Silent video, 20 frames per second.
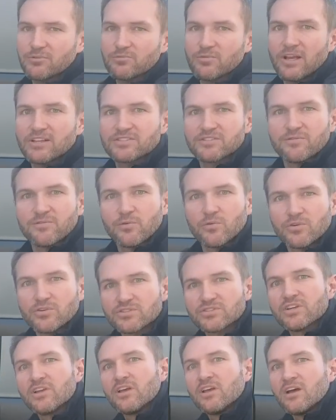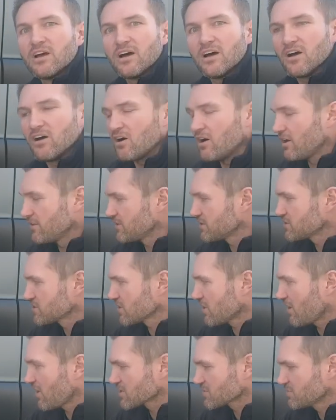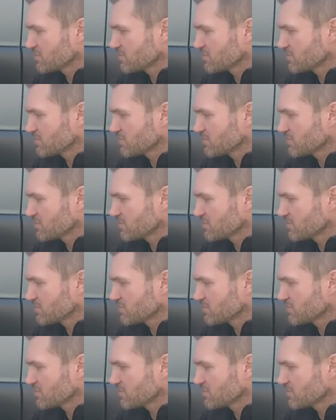reservoirs on the shocks,